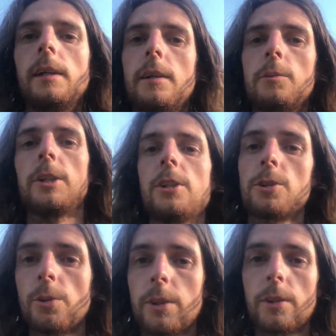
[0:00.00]
which is
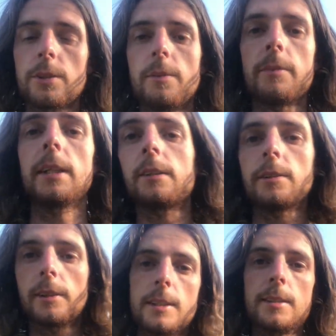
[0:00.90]
also something to
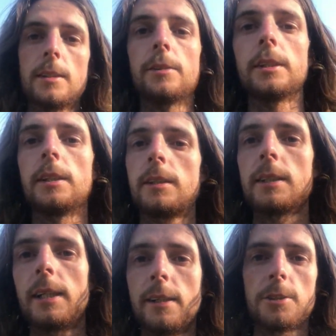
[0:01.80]
consider in the
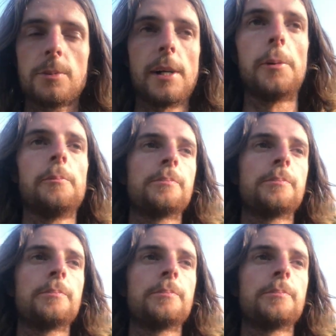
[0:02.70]
design as well.